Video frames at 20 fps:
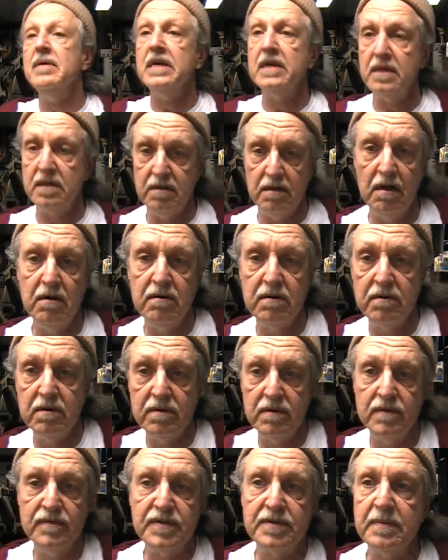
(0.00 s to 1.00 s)
me,
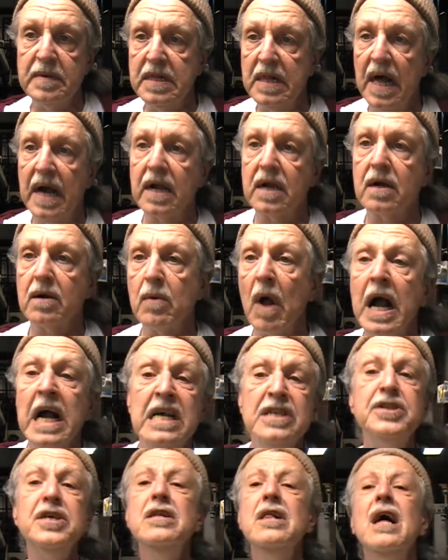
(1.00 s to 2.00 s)
loves me like a rock.
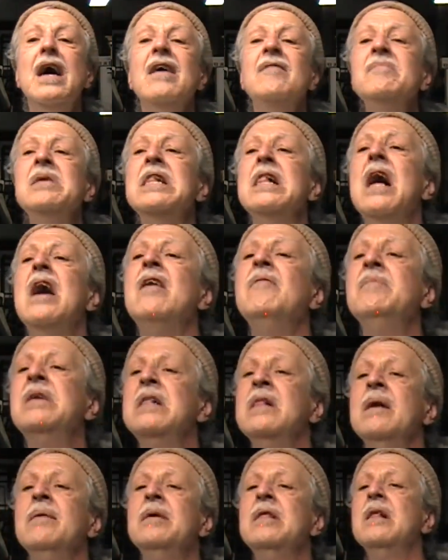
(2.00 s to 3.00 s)
She loved me, loved
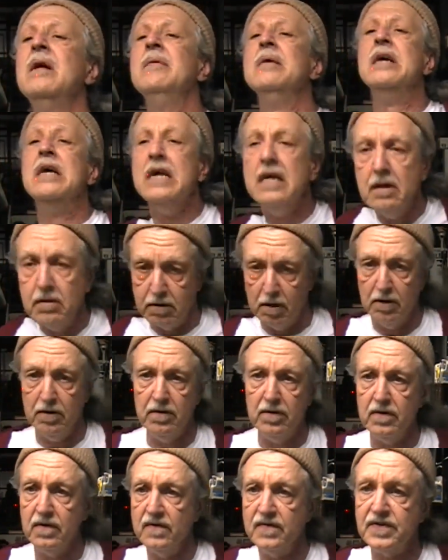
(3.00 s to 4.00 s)
me, loved me, loved me,
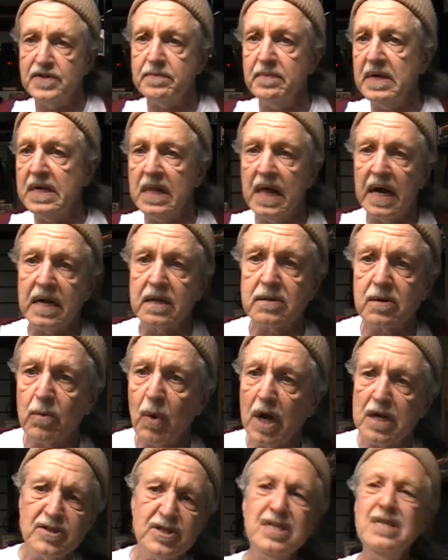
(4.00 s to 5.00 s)
loves me like the
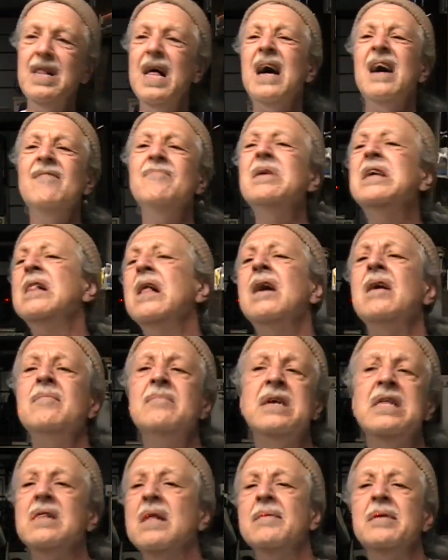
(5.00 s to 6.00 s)
rock. She loved me, loved
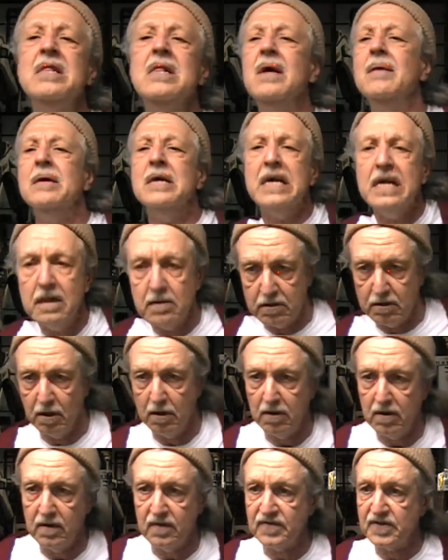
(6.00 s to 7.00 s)
me, loved me, loved me,
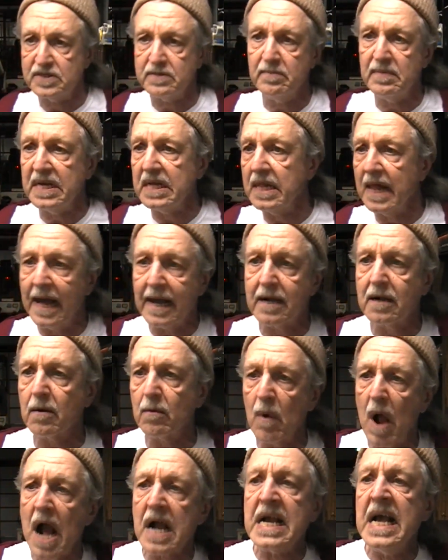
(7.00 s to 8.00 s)
loves me like a
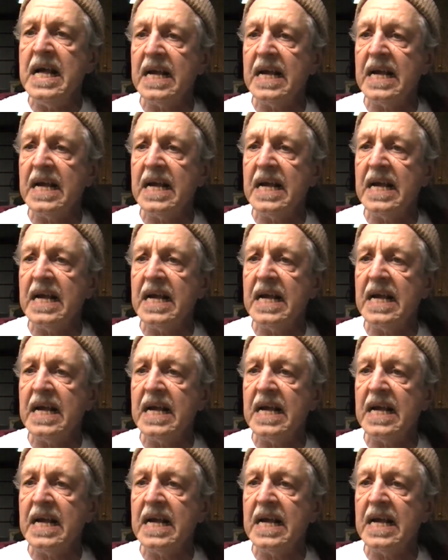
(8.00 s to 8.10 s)
rock